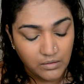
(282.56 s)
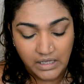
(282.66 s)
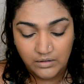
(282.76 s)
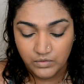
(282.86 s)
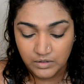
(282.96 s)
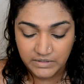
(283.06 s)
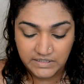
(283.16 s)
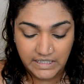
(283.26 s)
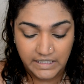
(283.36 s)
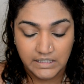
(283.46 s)
Now I will be
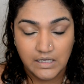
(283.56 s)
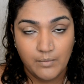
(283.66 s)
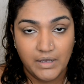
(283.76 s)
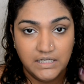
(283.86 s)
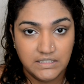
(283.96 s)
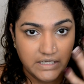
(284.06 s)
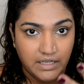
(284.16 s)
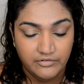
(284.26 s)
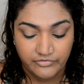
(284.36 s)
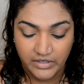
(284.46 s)
setting my
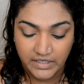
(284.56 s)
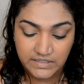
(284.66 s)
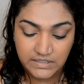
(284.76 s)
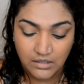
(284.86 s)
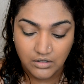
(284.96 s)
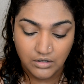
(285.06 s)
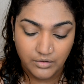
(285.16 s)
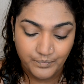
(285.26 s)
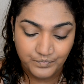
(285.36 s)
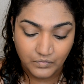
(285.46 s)
entire face
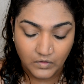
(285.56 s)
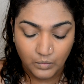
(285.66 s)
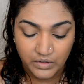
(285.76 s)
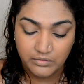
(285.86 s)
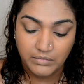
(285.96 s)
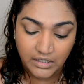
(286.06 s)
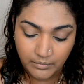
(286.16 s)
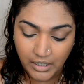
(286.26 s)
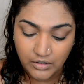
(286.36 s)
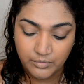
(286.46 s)
with
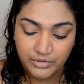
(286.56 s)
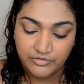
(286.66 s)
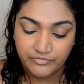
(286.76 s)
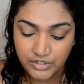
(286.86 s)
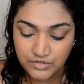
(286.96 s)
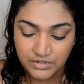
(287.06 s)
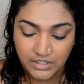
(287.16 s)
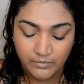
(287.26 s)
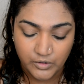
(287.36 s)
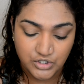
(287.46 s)
makeup powder, but the first one
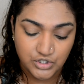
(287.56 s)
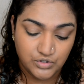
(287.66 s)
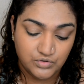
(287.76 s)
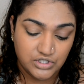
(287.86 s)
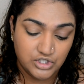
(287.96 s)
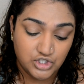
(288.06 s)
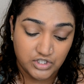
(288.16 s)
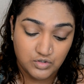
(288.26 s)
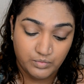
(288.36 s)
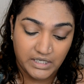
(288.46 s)
that I'm going to use is
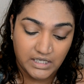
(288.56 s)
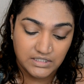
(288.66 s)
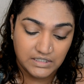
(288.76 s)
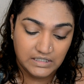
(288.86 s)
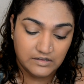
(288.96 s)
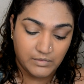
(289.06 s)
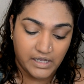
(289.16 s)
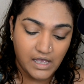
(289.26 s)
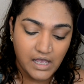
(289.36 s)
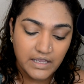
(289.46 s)
just to bake underneath my
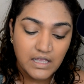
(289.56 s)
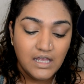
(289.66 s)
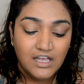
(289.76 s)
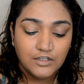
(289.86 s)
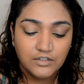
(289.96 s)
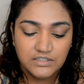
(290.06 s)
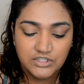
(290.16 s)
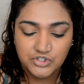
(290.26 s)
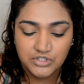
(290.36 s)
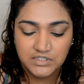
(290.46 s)
eye. Now this
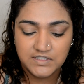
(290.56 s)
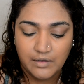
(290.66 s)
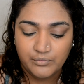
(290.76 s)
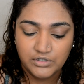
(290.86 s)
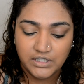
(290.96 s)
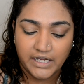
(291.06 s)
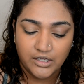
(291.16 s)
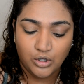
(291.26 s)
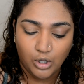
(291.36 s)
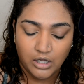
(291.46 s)
is just a sample that I
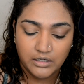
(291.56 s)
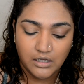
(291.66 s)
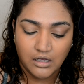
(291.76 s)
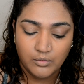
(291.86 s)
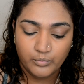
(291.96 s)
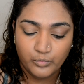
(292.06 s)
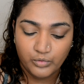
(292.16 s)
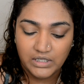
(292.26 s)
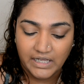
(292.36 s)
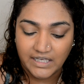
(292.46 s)
got
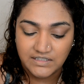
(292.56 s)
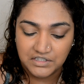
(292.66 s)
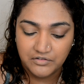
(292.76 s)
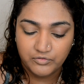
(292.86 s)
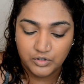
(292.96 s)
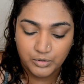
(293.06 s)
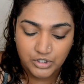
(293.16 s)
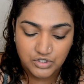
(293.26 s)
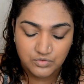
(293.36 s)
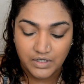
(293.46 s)
like as a gift with
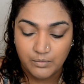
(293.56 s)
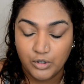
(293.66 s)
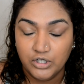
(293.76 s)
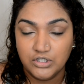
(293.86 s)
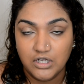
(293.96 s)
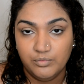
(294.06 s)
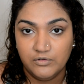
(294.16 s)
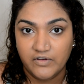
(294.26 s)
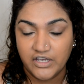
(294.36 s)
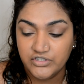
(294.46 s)
purchase when I bought a couple
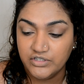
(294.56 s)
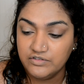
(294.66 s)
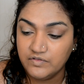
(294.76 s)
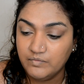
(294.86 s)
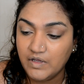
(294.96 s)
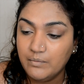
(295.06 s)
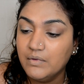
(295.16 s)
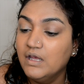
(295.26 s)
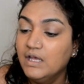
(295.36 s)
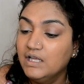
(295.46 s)
of eyeshadows from them.
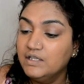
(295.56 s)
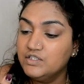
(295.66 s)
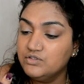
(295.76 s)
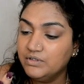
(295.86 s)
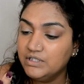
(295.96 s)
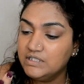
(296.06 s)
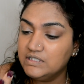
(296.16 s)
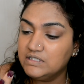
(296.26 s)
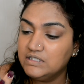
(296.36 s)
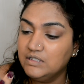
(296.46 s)
This one
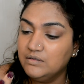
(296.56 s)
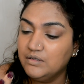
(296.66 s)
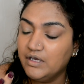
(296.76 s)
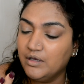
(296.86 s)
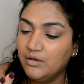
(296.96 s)
is the